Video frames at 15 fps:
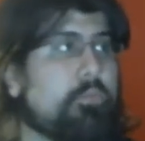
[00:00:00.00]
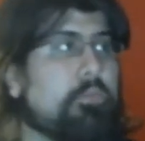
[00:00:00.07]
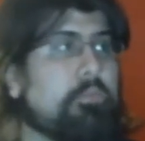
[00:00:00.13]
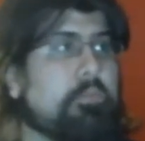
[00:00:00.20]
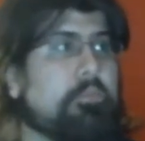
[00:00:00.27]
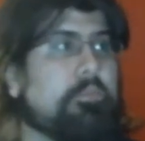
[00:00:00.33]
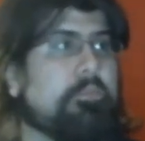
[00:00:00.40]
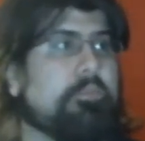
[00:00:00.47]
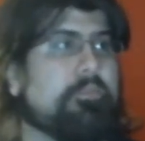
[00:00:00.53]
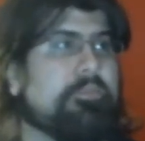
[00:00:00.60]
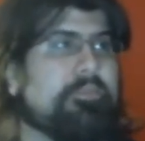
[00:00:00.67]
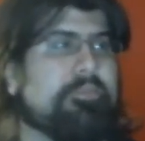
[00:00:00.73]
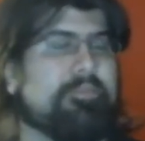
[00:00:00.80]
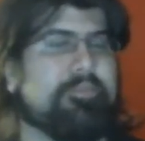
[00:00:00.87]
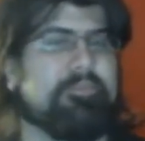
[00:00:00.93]

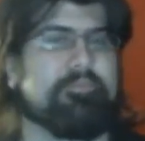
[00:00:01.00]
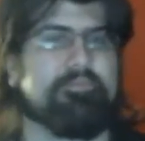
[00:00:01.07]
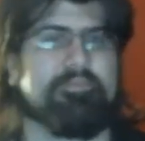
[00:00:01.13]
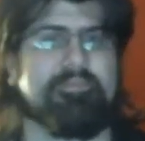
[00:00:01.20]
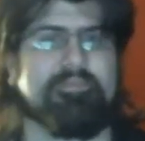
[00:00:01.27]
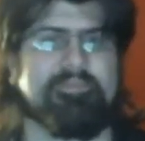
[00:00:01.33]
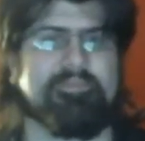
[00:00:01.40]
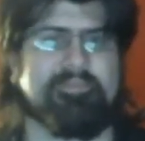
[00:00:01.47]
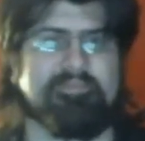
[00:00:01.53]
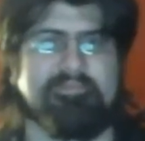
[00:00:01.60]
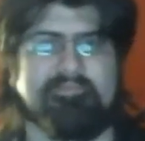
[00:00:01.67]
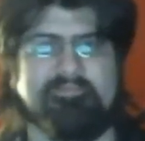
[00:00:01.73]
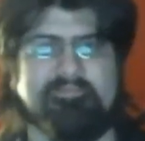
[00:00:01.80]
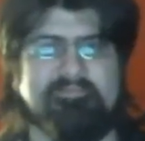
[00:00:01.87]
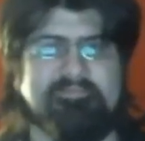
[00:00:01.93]

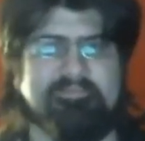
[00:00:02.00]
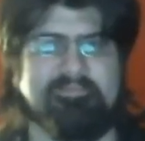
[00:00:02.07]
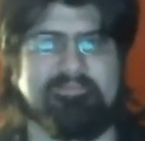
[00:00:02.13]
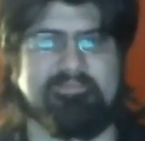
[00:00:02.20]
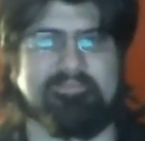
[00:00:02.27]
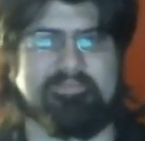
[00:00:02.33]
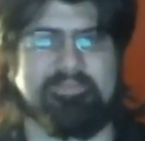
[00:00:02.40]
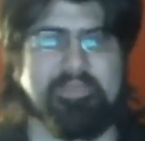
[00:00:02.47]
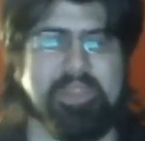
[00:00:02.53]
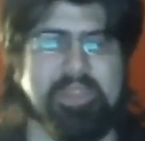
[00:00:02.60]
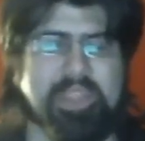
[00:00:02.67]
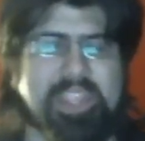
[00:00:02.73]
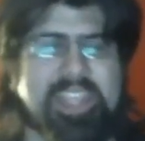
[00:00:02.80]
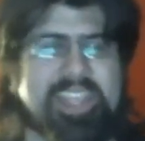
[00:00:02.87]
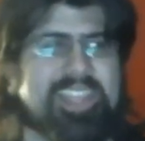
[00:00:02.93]

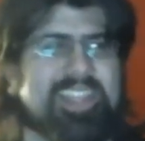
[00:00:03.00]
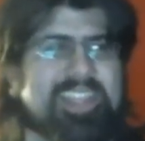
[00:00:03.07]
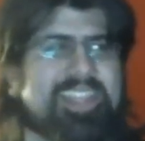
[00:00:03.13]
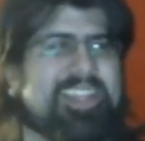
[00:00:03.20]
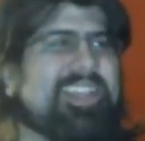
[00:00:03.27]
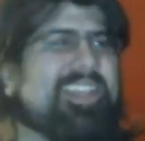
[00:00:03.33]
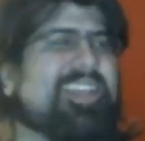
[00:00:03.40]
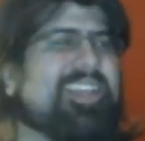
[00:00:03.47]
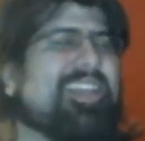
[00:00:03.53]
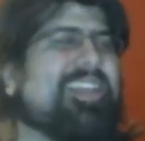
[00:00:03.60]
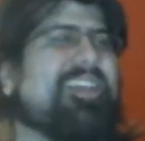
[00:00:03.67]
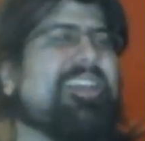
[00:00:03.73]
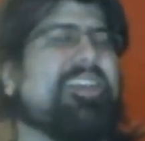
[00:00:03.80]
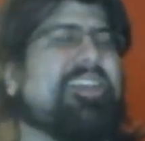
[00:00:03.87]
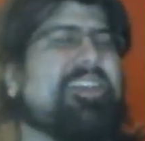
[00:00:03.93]

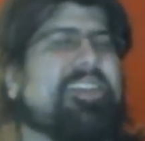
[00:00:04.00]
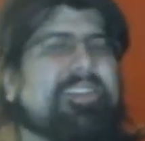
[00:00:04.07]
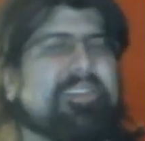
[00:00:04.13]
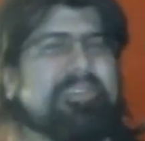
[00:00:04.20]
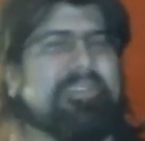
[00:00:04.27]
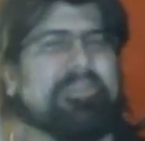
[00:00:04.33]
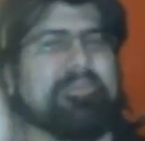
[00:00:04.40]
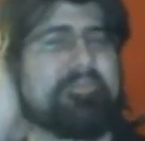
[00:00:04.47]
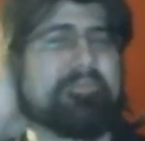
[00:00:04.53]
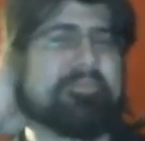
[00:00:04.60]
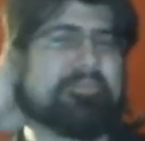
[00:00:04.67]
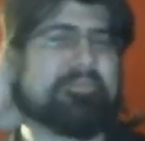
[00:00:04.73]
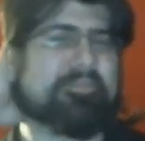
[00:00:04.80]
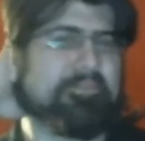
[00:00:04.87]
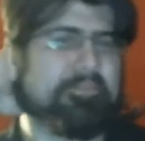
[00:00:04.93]

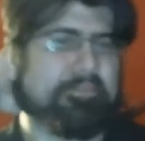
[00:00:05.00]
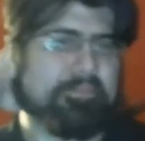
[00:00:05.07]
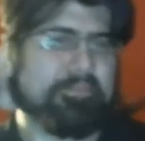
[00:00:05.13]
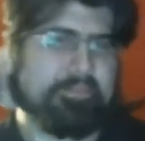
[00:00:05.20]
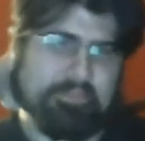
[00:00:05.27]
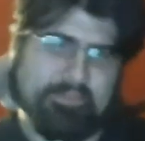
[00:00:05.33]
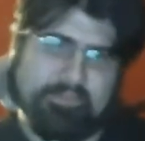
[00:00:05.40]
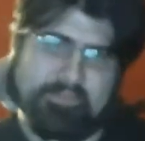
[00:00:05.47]
No words are spoken by the person on screen.